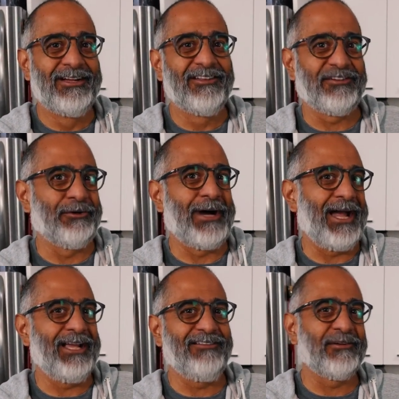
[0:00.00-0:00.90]
So
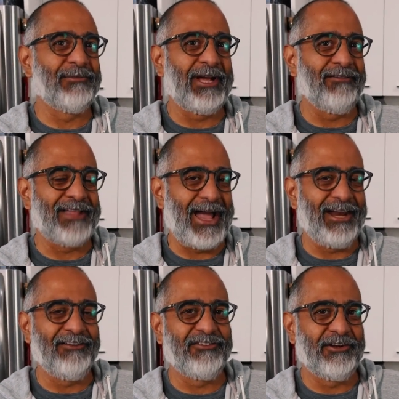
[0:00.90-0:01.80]
I sometimes add
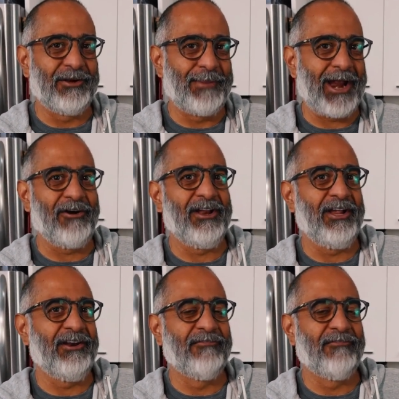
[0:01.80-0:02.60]
it to a marinade